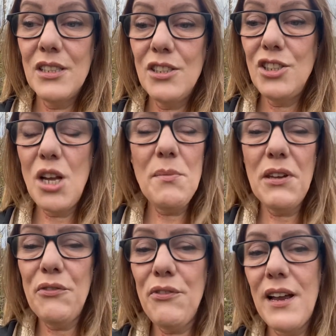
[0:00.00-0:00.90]
don't be
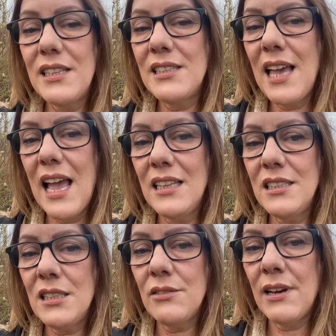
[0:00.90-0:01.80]
afraid to
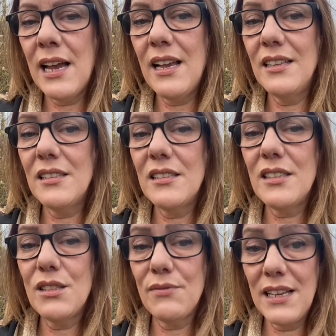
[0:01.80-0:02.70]
enter it and
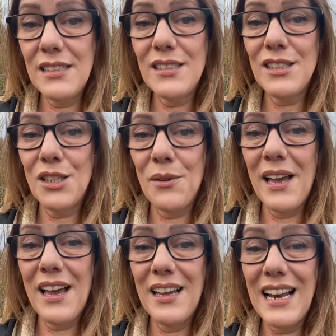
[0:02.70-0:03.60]
surrender to
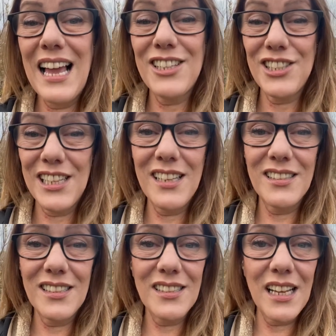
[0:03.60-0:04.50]
it and actually
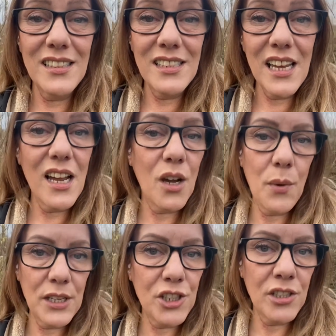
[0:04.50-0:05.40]
understand it and
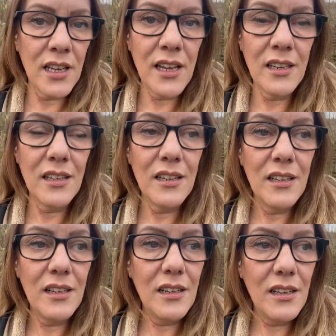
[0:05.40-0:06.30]
question it.
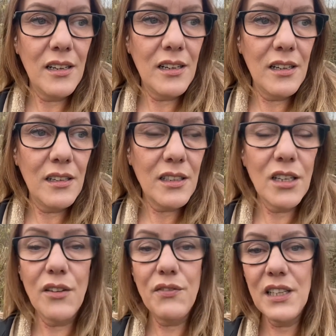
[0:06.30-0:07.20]
You
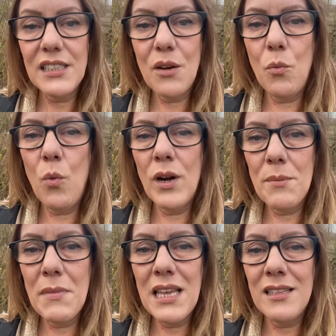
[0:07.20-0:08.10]
know, find out what
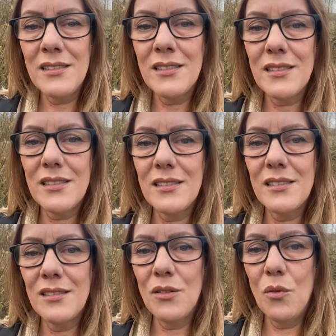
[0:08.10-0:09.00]
it
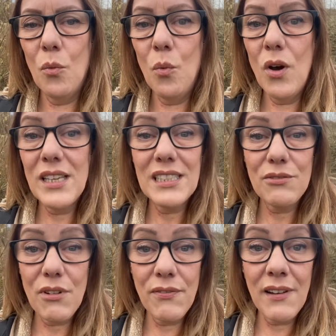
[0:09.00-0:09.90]
means. What is
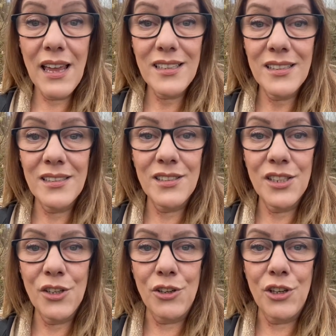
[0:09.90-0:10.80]
it reflecting
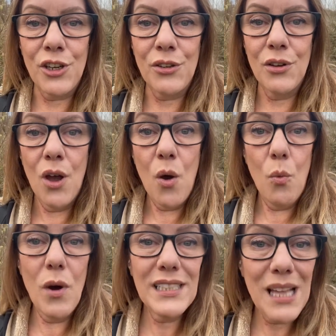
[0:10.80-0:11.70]
to you?
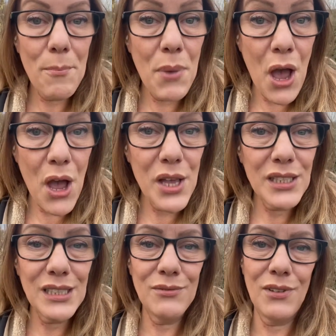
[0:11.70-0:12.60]
What is that
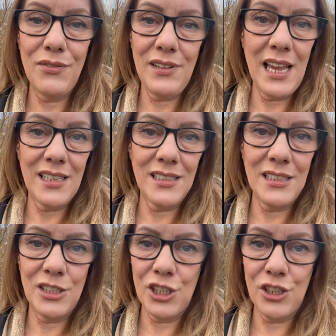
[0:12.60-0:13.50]
person
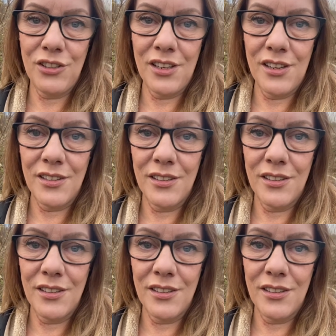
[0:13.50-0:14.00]
reflecting to you?